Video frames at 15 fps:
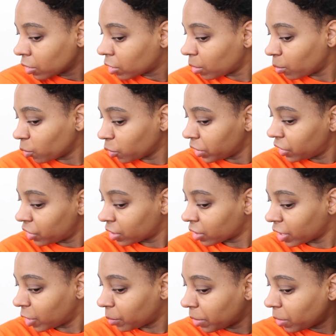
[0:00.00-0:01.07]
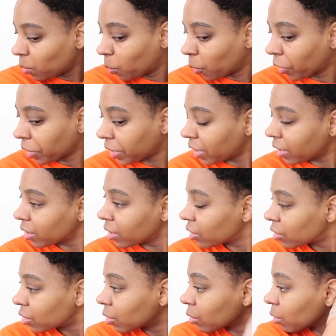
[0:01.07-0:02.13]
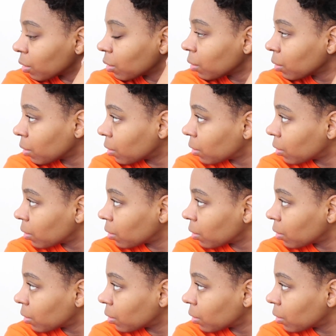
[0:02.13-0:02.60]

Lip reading: So I'm really just going to be working this through